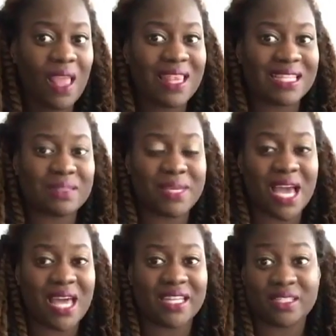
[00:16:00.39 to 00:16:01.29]
let's
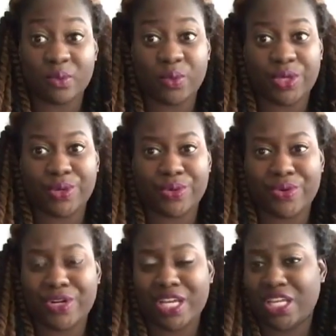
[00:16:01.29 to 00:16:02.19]
honest, when you're
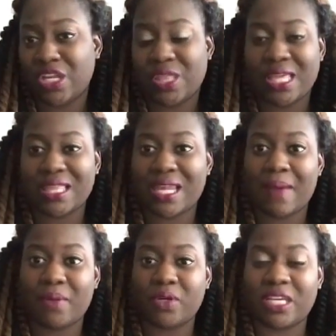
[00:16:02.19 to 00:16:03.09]
horny and you think that
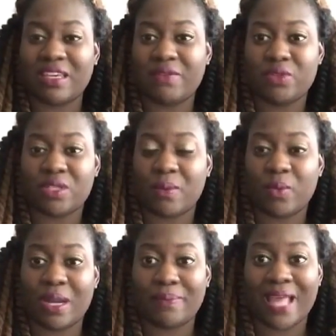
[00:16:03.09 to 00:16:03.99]
I'm gonna give you
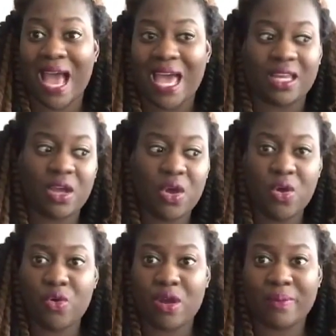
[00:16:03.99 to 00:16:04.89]
some when I'm not,
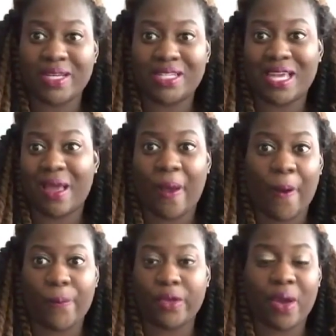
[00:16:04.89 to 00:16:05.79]
or I'm gonna
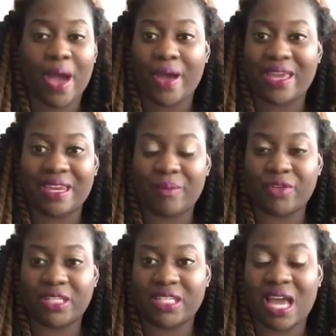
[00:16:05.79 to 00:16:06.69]
help you out and I'm
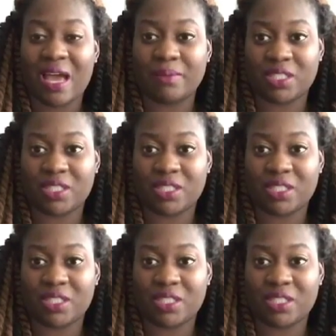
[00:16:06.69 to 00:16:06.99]
really not.